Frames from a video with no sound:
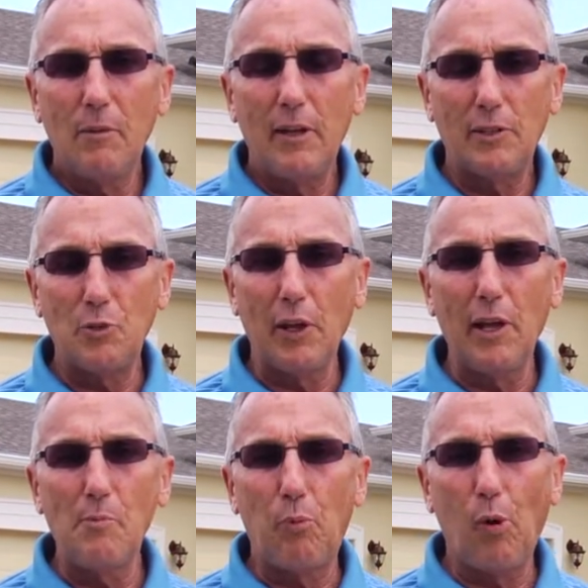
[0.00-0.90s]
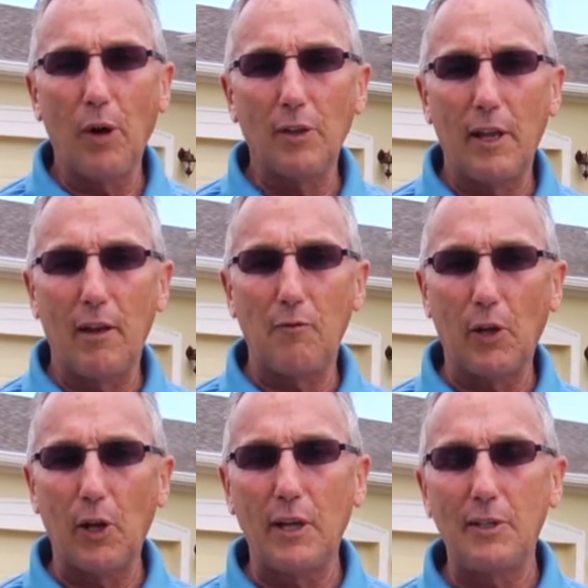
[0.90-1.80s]
It's really important that if you're
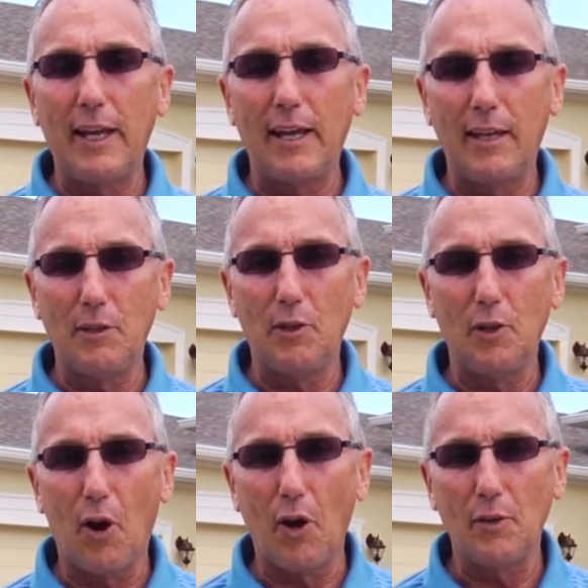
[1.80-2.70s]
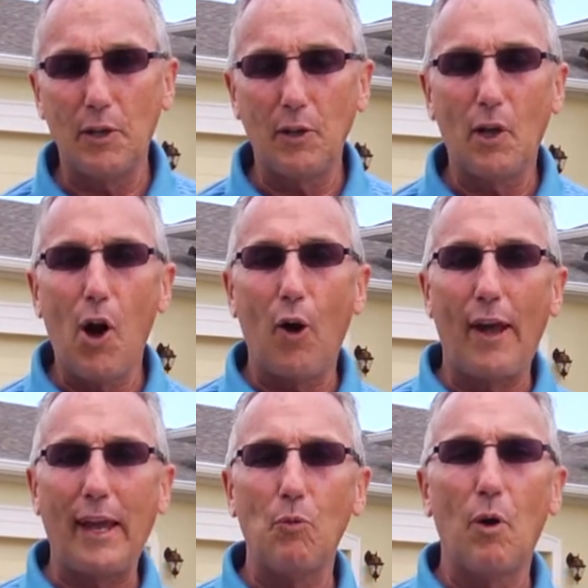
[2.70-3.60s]
gonna dig in your yard that you call
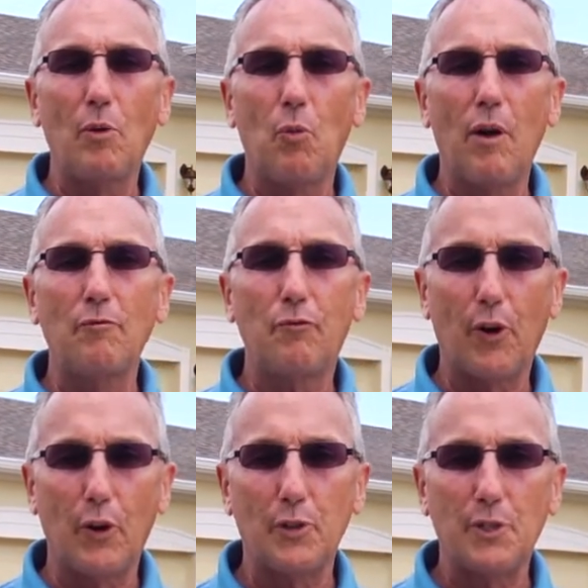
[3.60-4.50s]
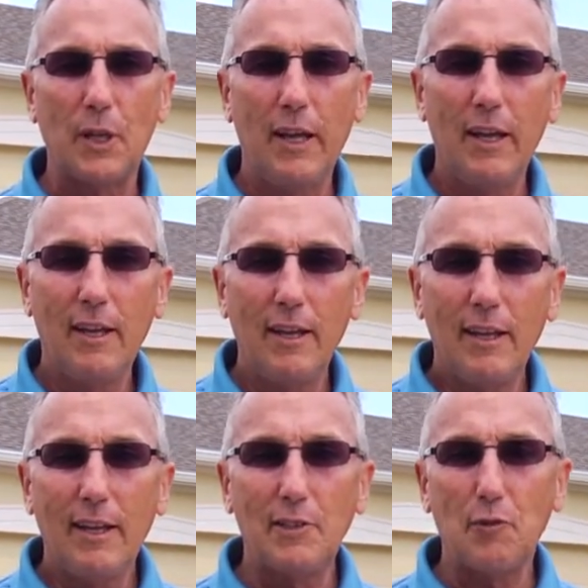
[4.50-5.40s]
811 first.
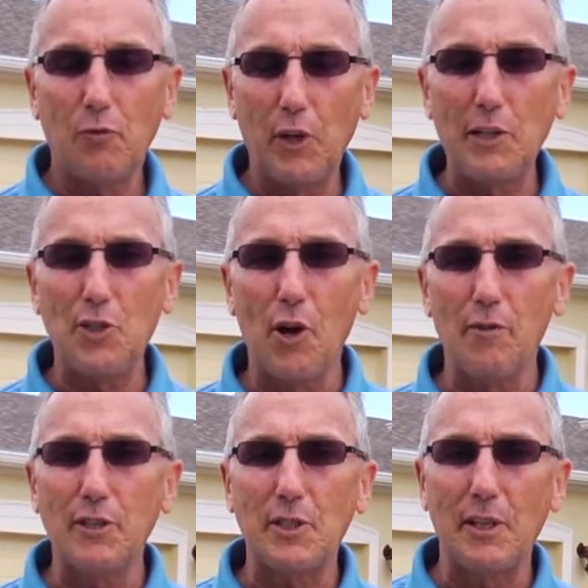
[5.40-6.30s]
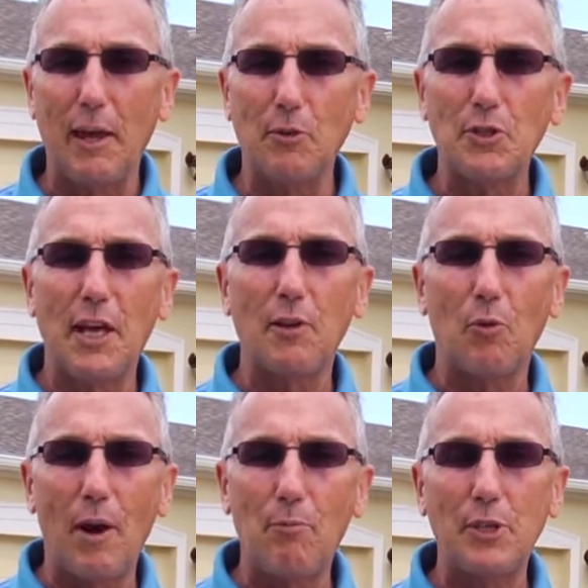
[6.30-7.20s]
It's a free service and they will send a
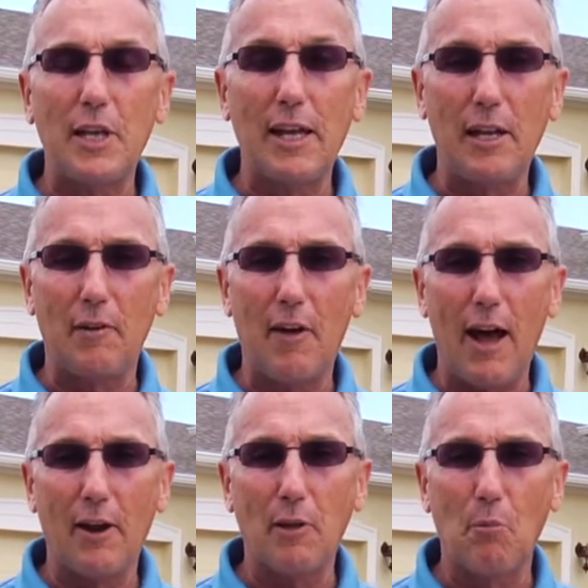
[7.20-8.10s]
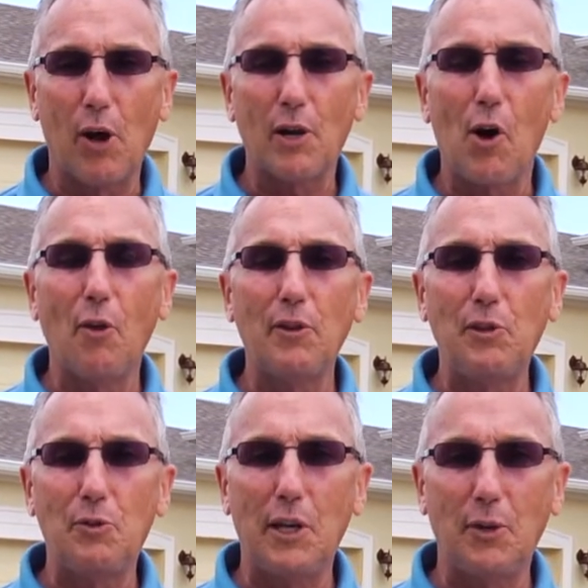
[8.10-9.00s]
representative out and mark all the
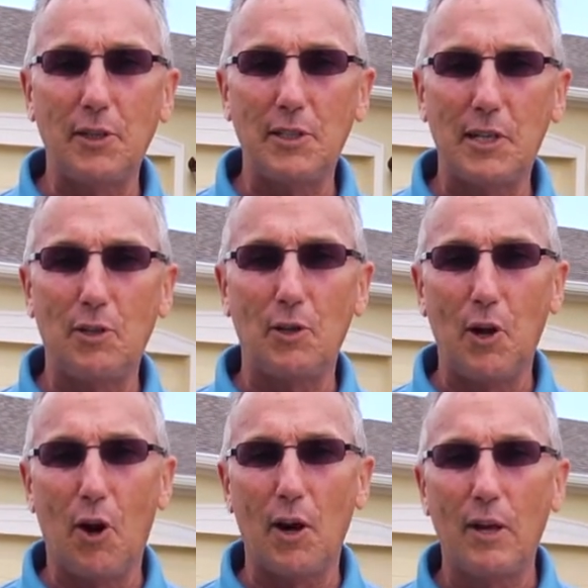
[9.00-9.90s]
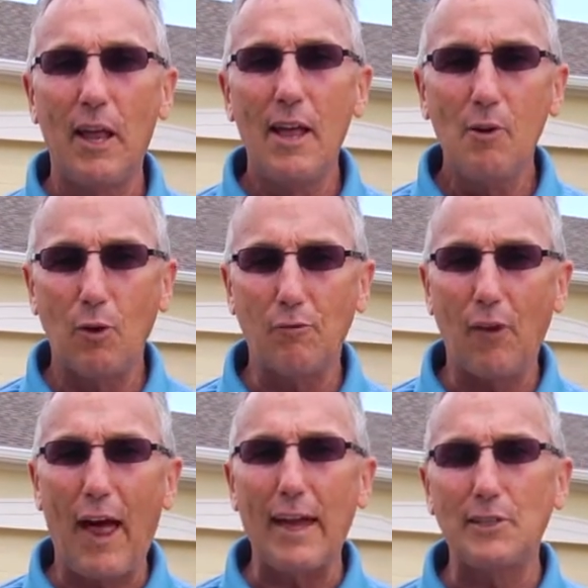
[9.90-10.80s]
utilities in your yard with
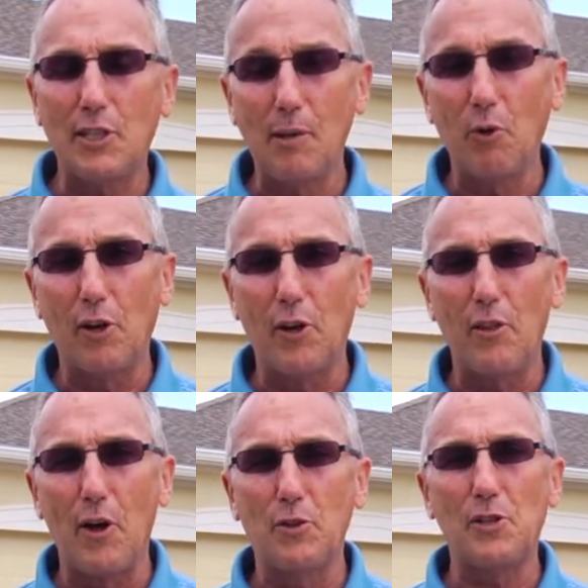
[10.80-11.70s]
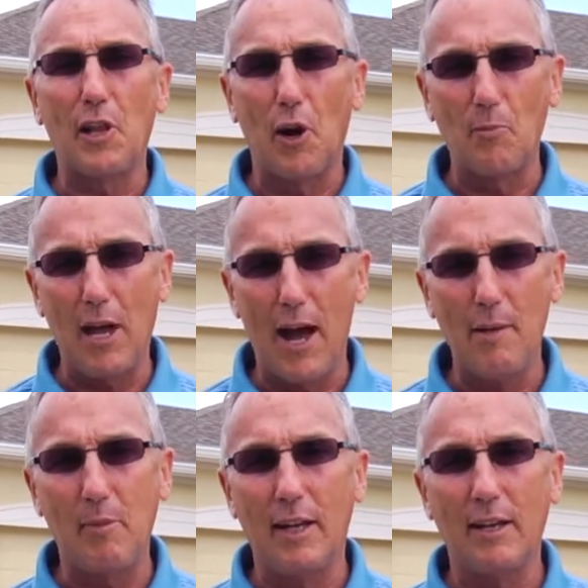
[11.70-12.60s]
flags similar to those that are
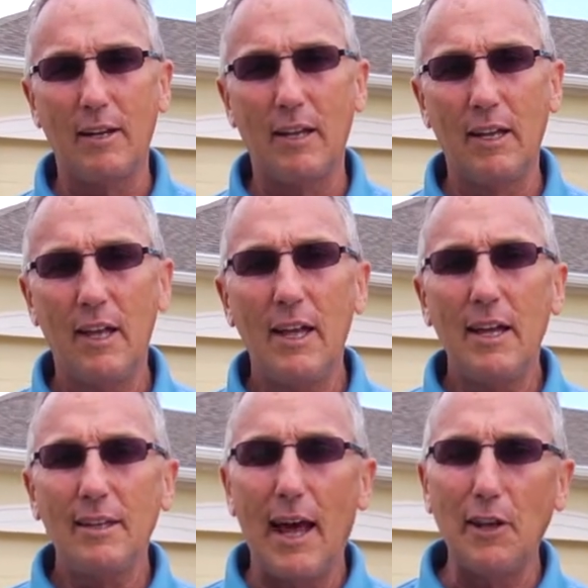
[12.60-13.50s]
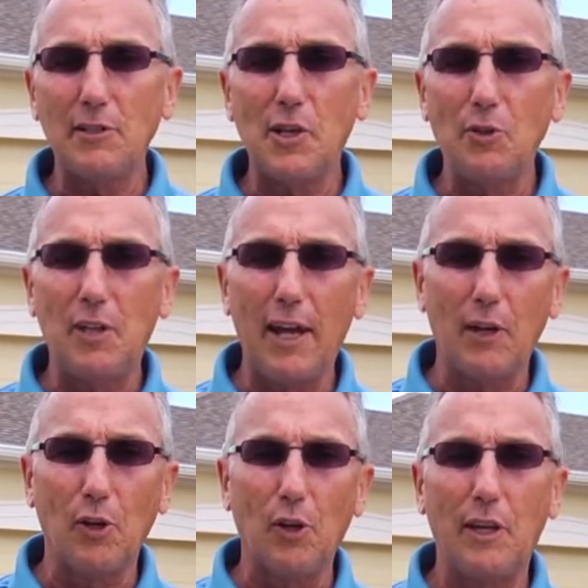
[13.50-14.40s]
behind me. Now let's go take
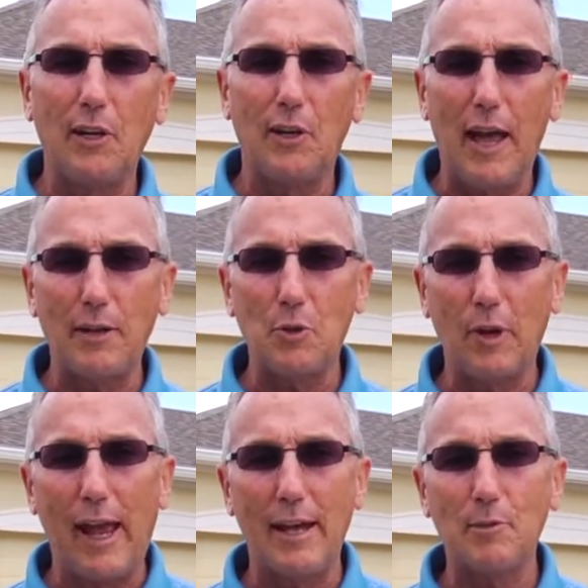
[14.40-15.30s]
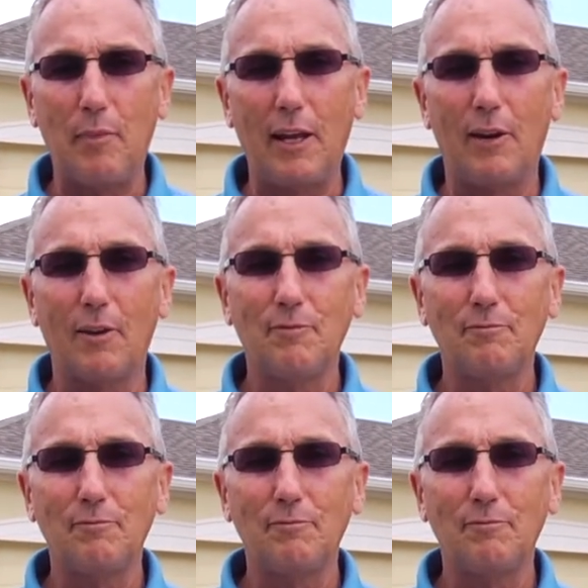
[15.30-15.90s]
a look at your natural gas meter.